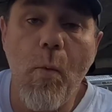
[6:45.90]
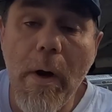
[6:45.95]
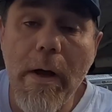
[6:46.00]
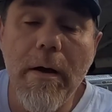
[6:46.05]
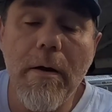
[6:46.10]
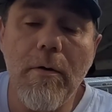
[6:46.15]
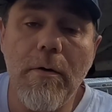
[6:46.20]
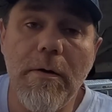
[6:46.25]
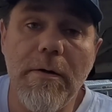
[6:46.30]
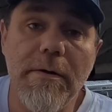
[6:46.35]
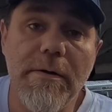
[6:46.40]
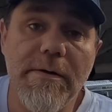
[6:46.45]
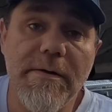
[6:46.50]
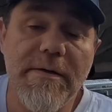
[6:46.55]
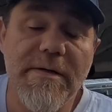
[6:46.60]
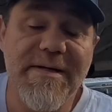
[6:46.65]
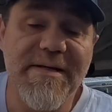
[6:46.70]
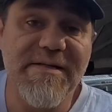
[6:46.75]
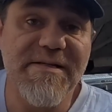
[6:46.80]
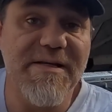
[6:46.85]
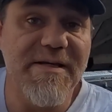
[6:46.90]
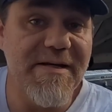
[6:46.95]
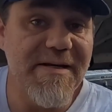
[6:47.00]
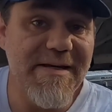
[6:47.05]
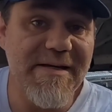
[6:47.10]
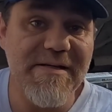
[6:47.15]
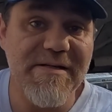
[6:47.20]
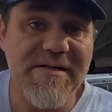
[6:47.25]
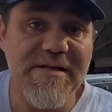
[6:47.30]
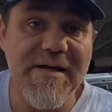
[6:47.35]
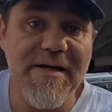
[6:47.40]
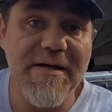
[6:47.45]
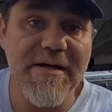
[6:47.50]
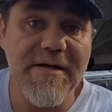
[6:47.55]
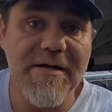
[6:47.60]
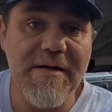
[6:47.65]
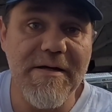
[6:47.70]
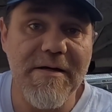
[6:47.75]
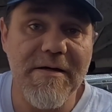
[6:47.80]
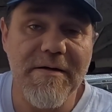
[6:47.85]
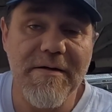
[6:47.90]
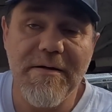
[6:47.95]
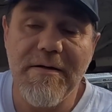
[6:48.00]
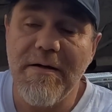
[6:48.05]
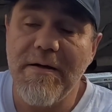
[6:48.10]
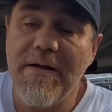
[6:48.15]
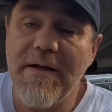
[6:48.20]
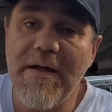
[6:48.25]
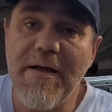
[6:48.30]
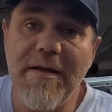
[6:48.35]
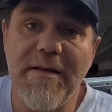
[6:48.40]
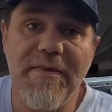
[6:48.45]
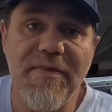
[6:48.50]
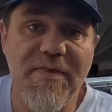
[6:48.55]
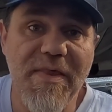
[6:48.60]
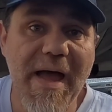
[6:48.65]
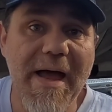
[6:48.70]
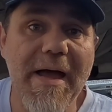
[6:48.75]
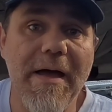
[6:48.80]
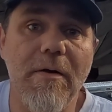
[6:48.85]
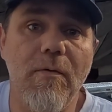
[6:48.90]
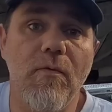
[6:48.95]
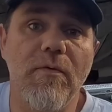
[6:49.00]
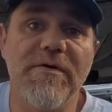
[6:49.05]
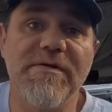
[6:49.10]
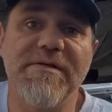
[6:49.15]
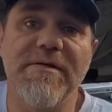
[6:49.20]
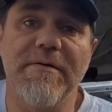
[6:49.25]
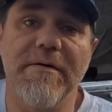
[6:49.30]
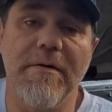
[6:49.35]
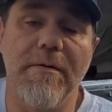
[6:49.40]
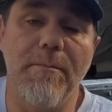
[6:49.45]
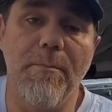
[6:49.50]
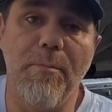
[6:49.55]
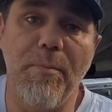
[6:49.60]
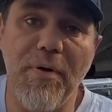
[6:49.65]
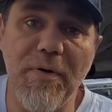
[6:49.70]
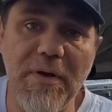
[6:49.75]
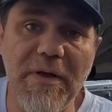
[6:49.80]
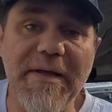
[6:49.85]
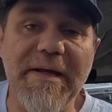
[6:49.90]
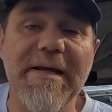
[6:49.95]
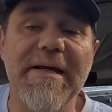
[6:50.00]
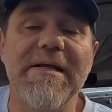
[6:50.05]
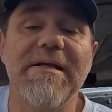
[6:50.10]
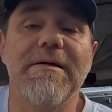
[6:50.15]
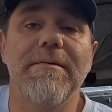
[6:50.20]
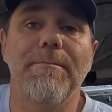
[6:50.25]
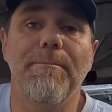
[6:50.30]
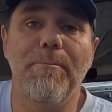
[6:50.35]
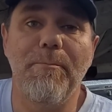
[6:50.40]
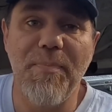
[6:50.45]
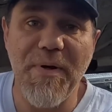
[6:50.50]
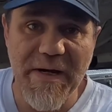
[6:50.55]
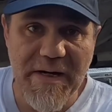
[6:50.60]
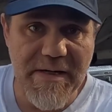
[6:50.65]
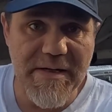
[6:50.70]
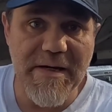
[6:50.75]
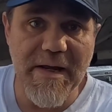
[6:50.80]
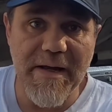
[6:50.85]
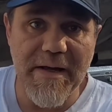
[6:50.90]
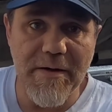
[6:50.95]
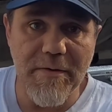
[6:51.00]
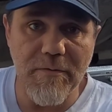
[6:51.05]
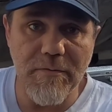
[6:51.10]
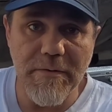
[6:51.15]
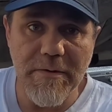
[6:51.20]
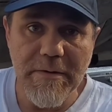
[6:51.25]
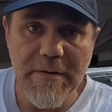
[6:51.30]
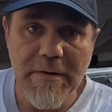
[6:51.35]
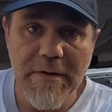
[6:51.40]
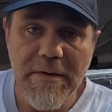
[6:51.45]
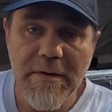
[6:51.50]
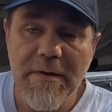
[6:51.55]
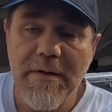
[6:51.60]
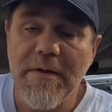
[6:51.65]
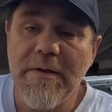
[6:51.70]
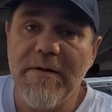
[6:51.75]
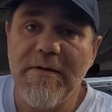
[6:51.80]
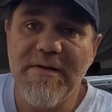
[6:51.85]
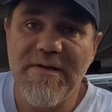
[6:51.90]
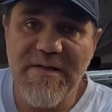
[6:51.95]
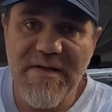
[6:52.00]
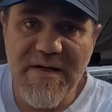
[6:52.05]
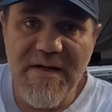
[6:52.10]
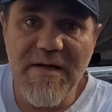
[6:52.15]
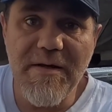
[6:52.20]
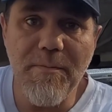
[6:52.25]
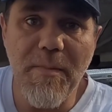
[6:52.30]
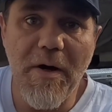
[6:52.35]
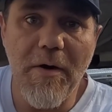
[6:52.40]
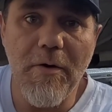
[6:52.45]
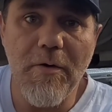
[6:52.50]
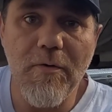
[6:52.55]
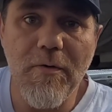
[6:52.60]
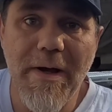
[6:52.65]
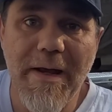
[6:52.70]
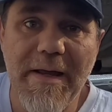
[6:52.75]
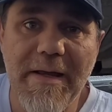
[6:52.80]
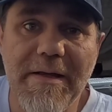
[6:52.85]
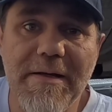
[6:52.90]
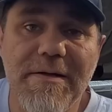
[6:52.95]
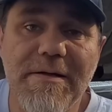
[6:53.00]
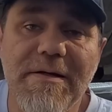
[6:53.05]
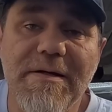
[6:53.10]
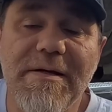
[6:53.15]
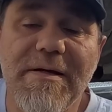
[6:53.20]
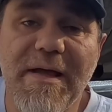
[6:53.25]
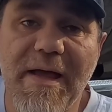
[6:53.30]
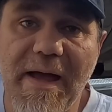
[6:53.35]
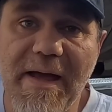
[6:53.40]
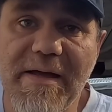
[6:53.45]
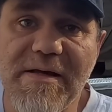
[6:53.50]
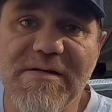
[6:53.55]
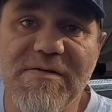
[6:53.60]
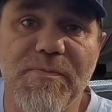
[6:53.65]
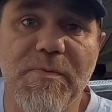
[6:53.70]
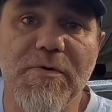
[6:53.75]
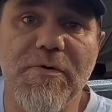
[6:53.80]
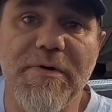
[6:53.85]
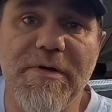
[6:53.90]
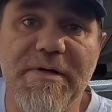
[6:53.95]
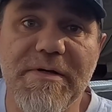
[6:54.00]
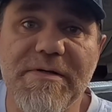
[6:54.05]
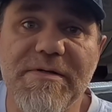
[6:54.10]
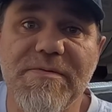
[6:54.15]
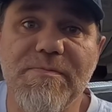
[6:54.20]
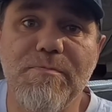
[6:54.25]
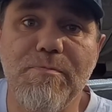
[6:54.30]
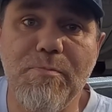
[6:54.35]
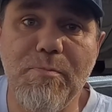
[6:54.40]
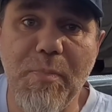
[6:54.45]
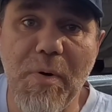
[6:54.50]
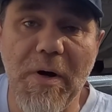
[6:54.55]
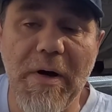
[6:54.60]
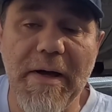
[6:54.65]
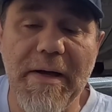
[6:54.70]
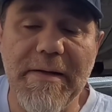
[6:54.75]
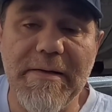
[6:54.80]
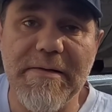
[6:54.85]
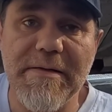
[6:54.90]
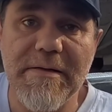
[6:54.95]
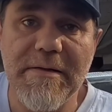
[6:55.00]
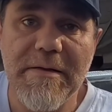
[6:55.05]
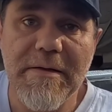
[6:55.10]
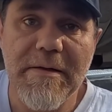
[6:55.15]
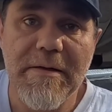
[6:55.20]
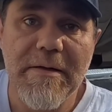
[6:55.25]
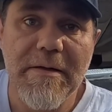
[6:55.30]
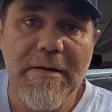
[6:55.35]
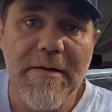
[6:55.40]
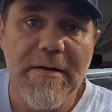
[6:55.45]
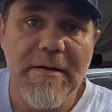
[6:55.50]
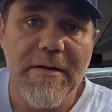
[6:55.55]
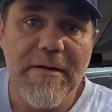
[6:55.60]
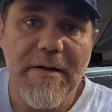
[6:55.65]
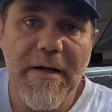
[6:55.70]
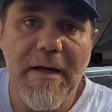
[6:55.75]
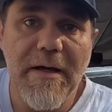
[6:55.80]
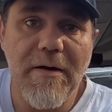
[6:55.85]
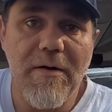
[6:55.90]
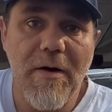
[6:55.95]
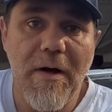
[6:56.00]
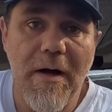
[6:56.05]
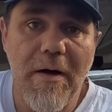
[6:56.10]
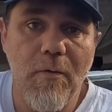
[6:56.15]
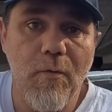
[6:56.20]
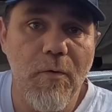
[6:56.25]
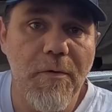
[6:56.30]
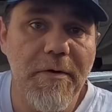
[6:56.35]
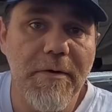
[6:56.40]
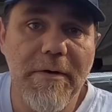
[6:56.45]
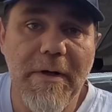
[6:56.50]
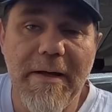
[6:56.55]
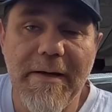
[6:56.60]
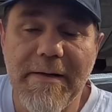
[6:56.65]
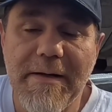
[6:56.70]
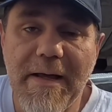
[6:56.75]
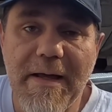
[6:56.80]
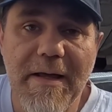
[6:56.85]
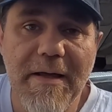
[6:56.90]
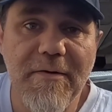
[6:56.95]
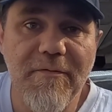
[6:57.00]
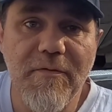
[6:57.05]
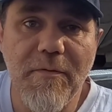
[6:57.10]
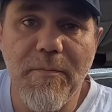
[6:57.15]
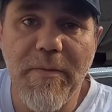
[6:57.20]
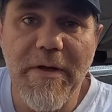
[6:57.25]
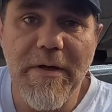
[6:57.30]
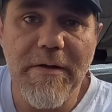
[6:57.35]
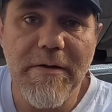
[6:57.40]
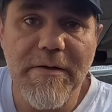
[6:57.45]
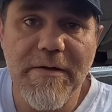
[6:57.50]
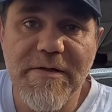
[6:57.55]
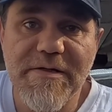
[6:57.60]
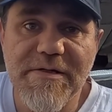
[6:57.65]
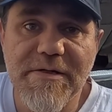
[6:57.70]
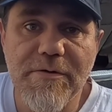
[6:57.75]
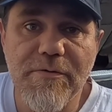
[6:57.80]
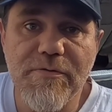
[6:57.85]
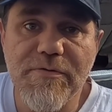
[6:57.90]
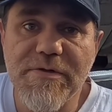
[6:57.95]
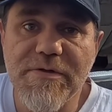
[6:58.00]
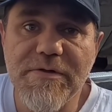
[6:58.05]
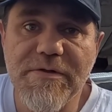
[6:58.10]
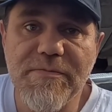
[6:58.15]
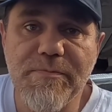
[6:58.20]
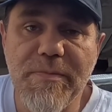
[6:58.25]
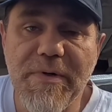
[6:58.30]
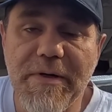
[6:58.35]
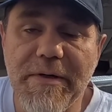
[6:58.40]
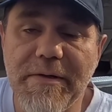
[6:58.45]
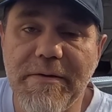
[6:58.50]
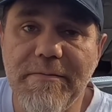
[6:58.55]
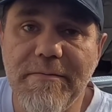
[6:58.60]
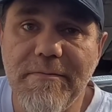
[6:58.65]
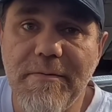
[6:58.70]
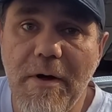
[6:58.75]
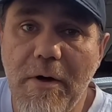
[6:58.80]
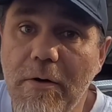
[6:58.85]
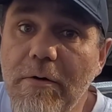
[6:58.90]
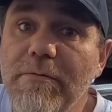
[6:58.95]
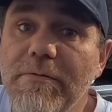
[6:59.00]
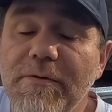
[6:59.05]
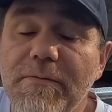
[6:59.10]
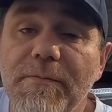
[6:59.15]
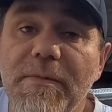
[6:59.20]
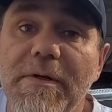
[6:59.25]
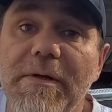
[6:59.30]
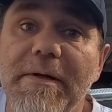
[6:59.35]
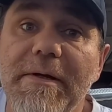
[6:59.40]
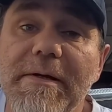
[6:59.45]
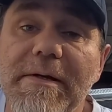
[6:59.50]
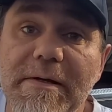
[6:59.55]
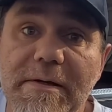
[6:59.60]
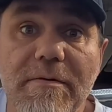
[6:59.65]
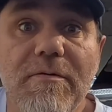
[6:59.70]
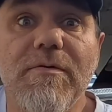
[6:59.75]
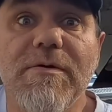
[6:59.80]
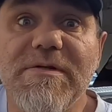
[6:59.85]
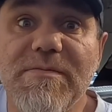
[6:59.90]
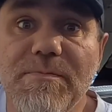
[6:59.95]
Well, it's the next day, and that was a complete beatdown. DEBO handed Casper his butt. Now, I would like to have a million excuses, but ultimately, it